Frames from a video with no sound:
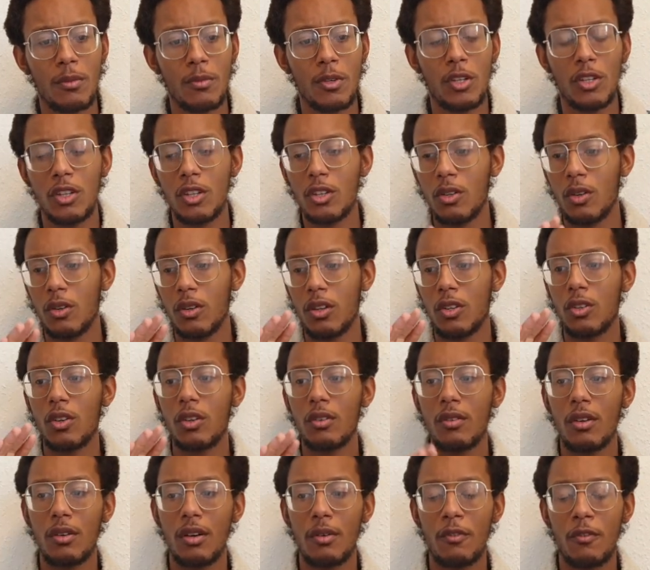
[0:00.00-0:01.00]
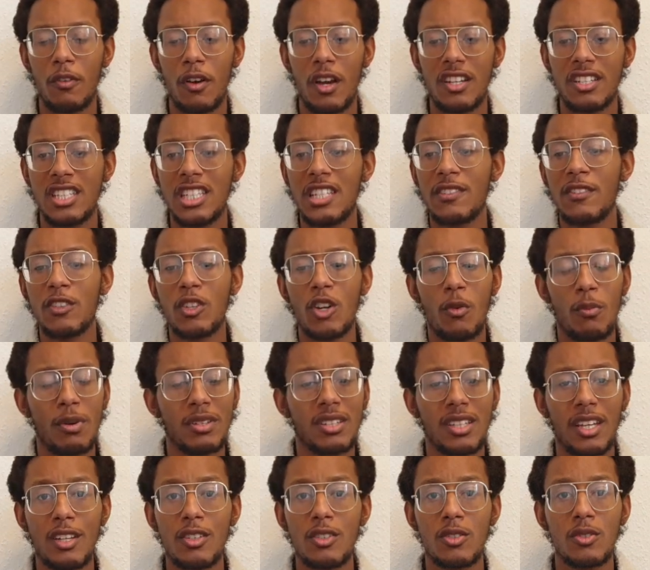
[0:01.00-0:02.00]
you're not achieving your
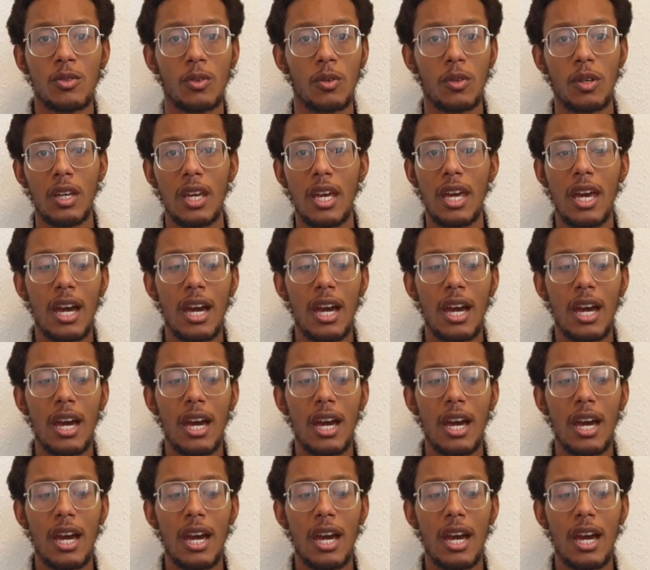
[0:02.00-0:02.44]
potential.